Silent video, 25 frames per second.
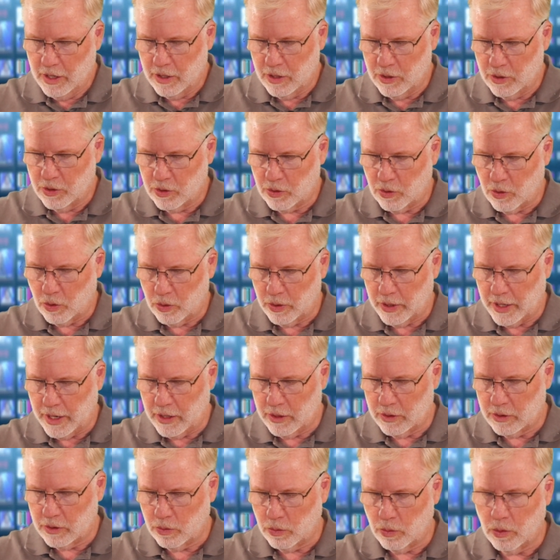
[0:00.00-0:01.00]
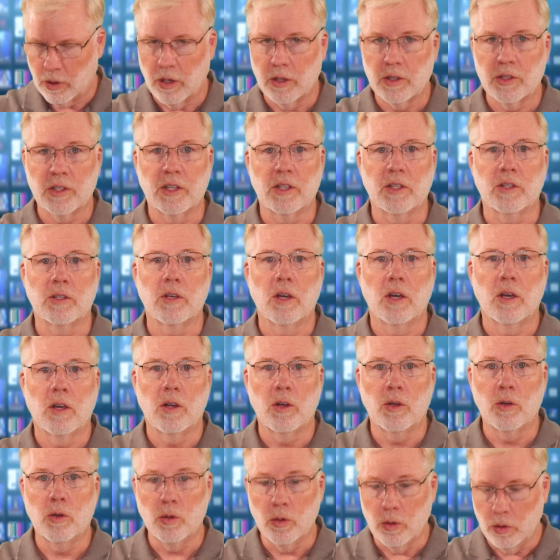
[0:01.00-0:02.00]
You scroll down to where it says
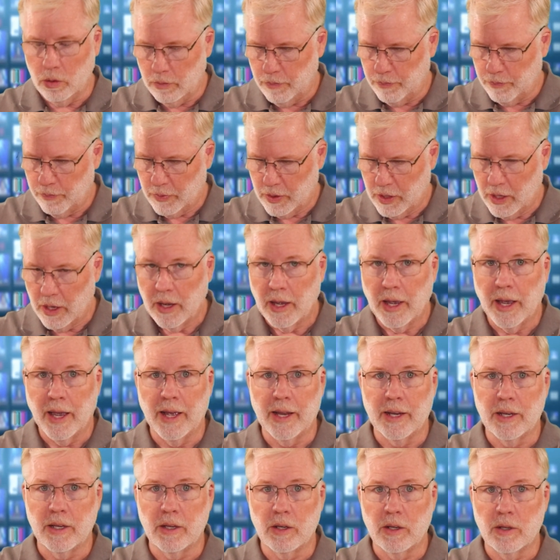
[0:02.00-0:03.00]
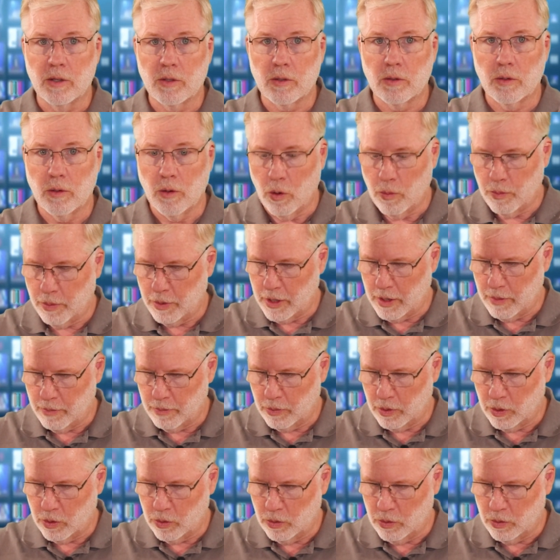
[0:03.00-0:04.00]
Google and you open
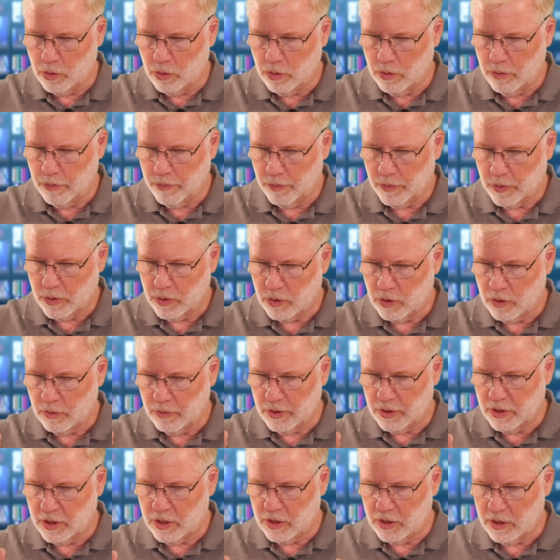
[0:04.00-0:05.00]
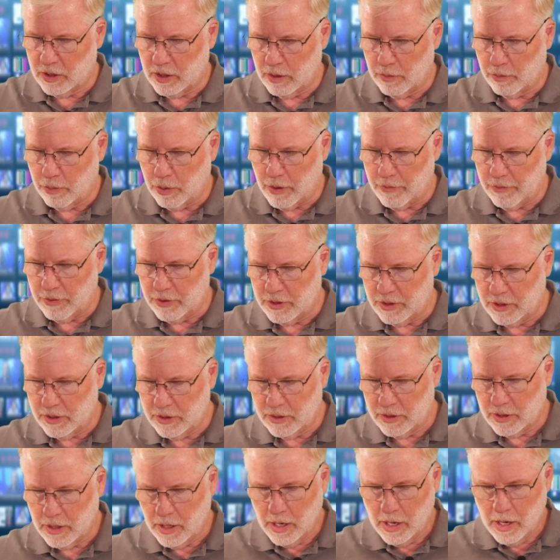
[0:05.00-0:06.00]
up Google Services and
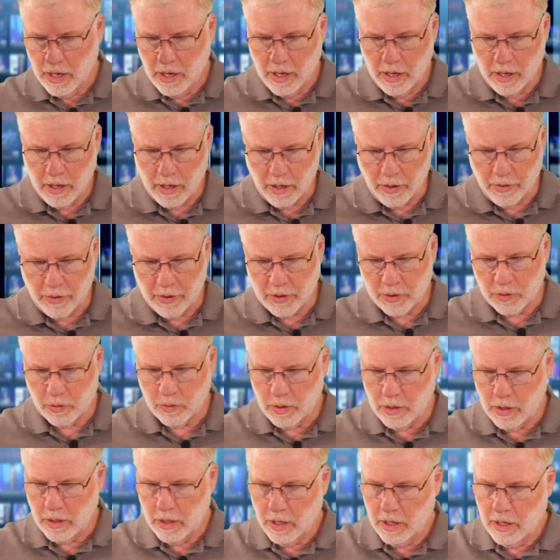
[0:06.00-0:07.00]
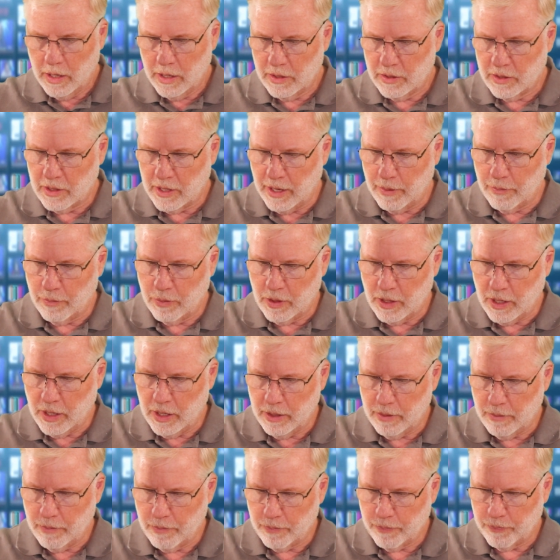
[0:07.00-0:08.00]
Preferences. And on this one, same
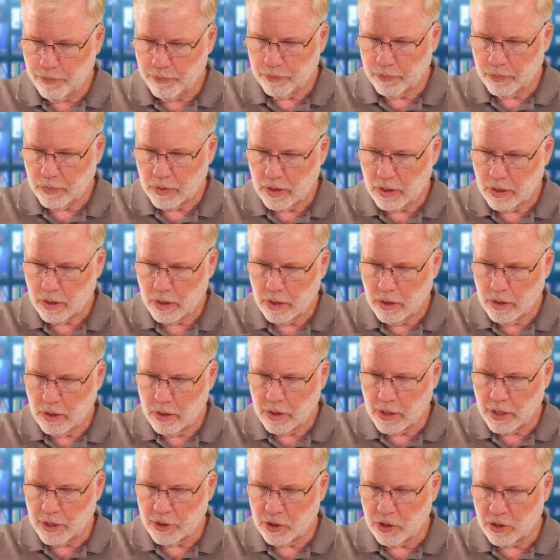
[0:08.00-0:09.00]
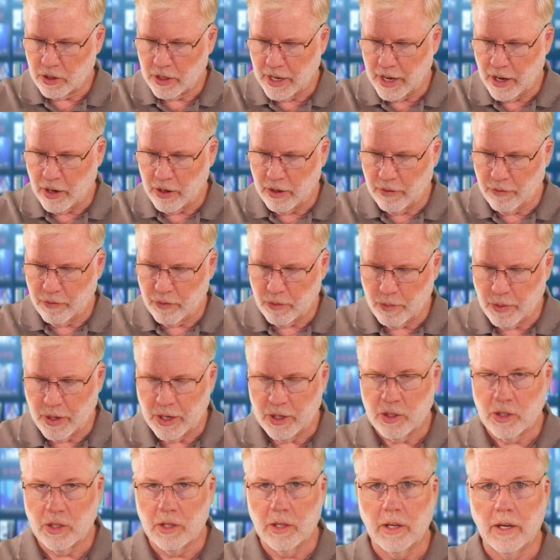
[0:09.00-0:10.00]
thing. Got your account
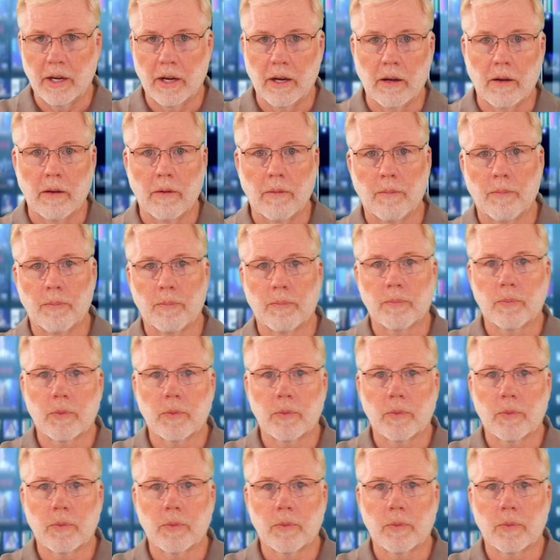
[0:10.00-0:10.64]
information there.